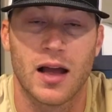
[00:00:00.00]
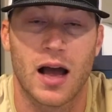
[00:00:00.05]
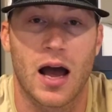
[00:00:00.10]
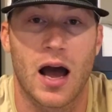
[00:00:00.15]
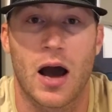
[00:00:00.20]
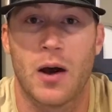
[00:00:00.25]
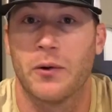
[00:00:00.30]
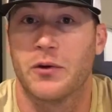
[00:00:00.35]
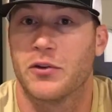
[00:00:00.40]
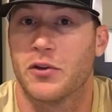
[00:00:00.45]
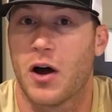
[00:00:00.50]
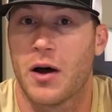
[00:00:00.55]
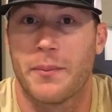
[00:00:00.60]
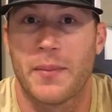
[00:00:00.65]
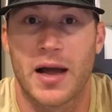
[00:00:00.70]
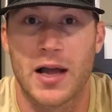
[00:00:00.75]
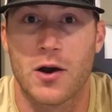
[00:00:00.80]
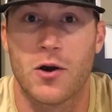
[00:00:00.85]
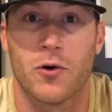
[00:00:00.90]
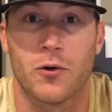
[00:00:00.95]
I was on
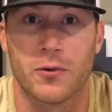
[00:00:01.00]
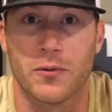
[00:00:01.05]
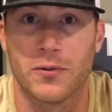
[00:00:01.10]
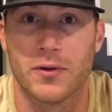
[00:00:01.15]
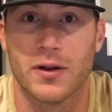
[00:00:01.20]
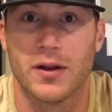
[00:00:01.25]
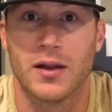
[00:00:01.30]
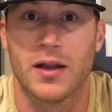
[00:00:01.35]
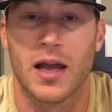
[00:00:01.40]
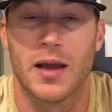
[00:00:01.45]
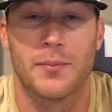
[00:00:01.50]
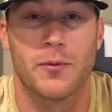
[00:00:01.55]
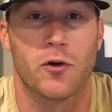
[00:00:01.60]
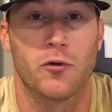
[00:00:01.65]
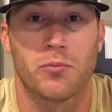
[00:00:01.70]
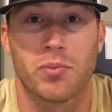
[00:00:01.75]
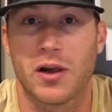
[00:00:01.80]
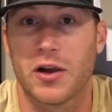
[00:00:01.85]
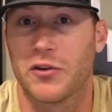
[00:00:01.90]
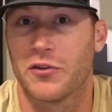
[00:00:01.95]
my own. And
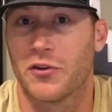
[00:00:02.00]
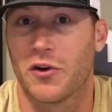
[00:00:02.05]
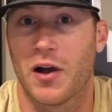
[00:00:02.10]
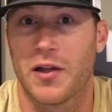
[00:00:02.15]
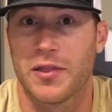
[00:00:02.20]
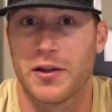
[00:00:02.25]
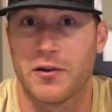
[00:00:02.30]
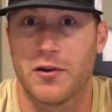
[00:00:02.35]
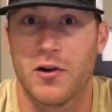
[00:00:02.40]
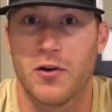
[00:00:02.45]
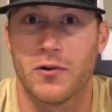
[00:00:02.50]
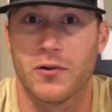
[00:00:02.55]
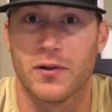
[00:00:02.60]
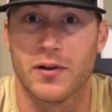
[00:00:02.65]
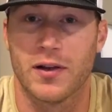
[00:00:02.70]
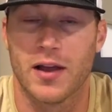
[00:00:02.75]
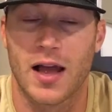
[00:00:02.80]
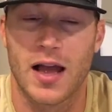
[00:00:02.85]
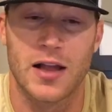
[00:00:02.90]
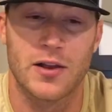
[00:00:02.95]
most players are on their own.
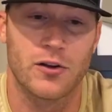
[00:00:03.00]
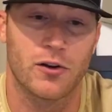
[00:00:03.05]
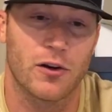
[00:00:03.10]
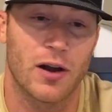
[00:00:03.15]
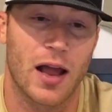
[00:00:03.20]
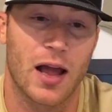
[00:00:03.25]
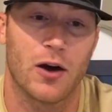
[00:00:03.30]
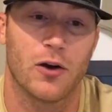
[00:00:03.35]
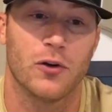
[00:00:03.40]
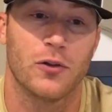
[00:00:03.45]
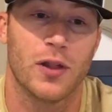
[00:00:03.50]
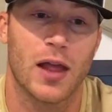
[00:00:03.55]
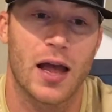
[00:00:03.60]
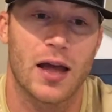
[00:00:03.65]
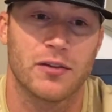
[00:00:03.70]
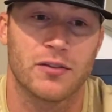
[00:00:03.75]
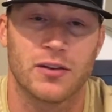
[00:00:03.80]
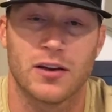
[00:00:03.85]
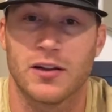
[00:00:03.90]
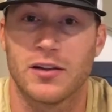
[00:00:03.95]
And you're held
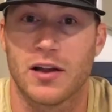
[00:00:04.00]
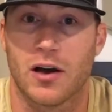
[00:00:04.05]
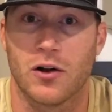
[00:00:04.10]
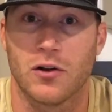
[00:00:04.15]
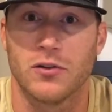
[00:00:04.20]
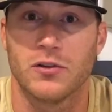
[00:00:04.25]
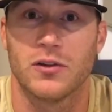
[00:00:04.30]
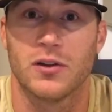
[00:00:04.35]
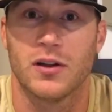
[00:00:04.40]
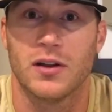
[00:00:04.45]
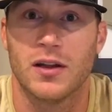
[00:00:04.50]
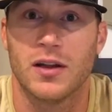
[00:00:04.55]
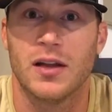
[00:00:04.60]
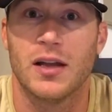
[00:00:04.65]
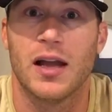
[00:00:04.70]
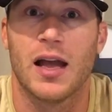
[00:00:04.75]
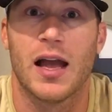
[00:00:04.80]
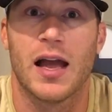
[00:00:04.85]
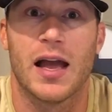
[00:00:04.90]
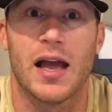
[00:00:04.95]
as an adult.
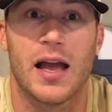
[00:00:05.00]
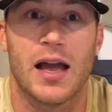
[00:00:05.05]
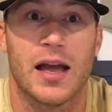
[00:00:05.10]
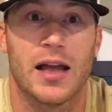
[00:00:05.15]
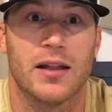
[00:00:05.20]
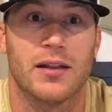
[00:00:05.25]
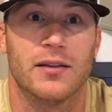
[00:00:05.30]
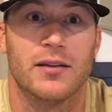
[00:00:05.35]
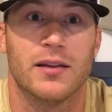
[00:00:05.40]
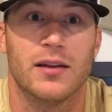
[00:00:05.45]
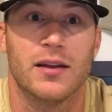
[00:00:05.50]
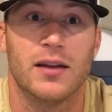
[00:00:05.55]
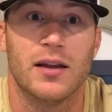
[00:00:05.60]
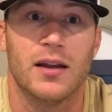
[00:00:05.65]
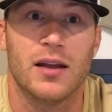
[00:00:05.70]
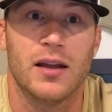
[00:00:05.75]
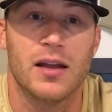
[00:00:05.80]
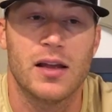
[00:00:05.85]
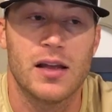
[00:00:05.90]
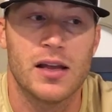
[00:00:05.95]
And,
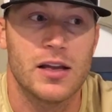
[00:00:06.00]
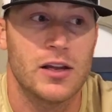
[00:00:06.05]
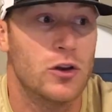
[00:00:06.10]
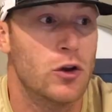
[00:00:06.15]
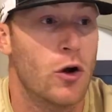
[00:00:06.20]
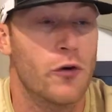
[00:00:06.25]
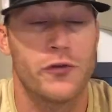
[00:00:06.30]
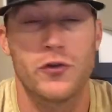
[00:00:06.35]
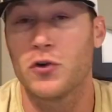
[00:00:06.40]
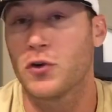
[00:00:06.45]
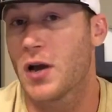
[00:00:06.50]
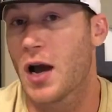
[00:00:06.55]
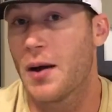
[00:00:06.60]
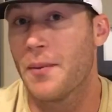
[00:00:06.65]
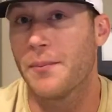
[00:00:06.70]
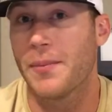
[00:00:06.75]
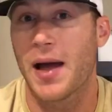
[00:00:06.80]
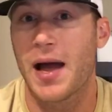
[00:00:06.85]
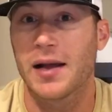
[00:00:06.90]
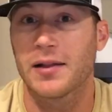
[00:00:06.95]
you know, if you
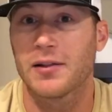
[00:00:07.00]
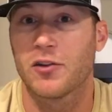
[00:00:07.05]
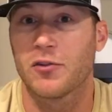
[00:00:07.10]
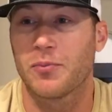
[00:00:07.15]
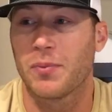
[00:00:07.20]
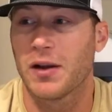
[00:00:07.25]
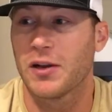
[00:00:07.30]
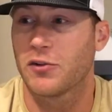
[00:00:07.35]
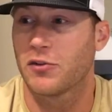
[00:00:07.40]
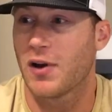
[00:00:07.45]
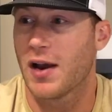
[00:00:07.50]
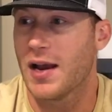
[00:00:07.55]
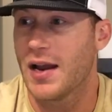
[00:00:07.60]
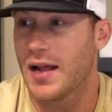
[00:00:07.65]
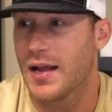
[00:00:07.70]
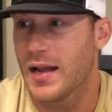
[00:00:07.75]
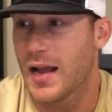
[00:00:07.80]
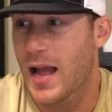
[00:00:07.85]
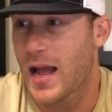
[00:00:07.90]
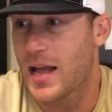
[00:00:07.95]
come back to spring
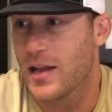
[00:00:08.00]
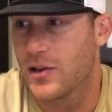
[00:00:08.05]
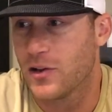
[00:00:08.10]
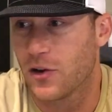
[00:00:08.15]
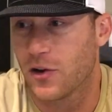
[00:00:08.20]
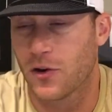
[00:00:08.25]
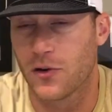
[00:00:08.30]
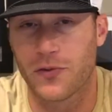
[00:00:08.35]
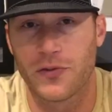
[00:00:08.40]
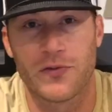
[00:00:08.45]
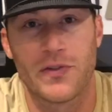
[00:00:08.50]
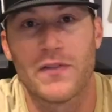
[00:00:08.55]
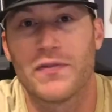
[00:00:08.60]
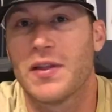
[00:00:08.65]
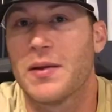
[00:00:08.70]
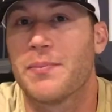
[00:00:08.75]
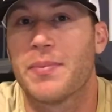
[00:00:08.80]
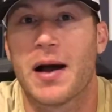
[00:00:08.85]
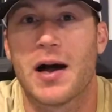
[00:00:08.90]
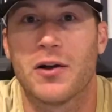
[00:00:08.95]
training and you're
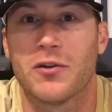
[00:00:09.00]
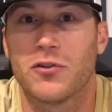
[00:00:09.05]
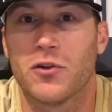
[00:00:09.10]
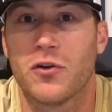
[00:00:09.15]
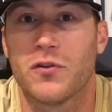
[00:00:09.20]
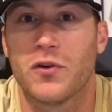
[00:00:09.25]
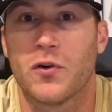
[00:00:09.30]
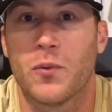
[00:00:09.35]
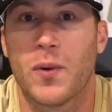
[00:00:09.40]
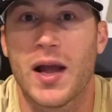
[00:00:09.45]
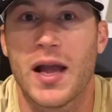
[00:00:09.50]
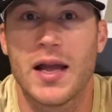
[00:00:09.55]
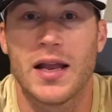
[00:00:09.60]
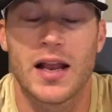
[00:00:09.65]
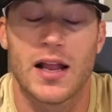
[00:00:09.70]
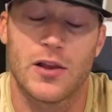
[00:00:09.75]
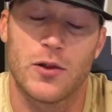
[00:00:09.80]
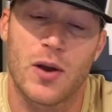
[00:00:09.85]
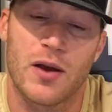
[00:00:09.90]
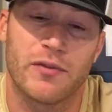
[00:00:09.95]
50 pounds
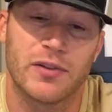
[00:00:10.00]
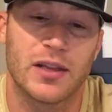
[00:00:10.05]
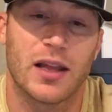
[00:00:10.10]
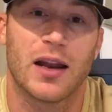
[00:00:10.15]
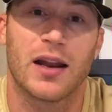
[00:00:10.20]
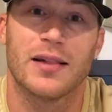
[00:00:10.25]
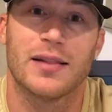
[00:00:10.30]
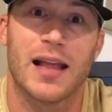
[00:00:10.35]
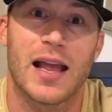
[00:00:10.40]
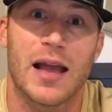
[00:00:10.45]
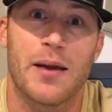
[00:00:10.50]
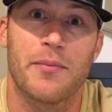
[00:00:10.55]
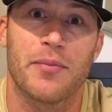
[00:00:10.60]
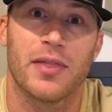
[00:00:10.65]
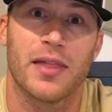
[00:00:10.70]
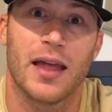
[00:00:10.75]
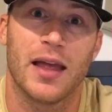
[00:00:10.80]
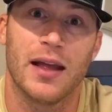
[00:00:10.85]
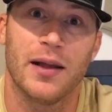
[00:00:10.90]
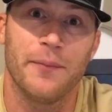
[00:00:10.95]
overweight and you haven't done a damn
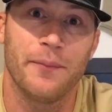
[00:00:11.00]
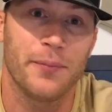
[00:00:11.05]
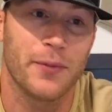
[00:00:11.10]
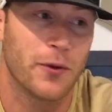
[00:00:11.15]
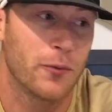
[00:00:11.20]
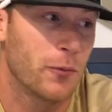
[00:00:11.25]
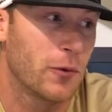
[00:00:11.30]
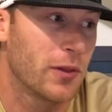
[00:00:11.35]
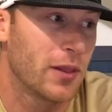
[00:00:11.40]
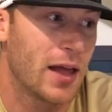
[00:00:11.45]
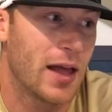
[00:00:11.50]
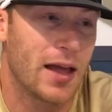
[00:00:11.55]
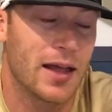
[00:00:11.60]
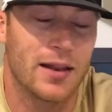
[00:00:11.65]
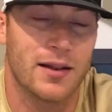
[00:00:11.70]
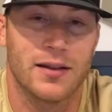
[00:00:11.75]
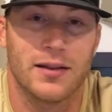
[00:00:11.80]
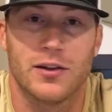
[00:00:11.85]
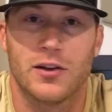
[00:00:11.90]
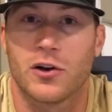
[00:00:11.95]
thing, well
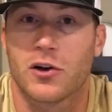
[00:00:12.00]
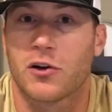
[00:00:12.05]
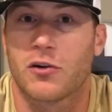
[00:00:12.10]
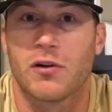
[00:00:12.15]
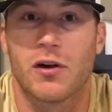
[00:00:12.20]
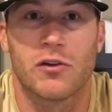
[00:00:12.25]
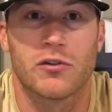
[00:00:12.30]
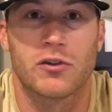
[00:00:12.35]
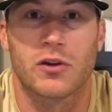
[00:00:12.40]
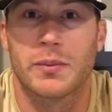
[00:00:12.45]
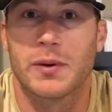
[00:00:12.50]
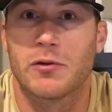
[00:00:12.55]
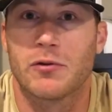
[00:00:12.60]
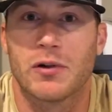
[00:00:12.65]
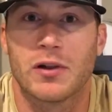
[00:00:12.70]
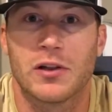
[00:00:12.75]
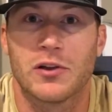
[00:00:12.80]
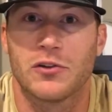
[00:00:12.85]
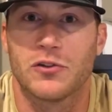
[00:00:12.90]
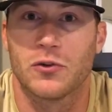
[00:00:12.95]
then your career is going to be
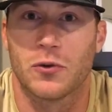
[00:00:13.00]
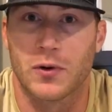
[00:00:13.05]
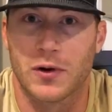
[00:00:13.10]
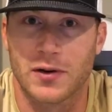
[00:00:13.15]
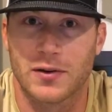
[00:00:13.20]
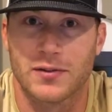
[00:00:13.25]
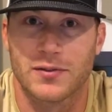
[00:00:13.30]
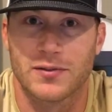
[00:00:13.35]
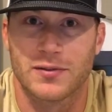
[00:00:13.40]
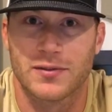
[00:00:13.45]
really short.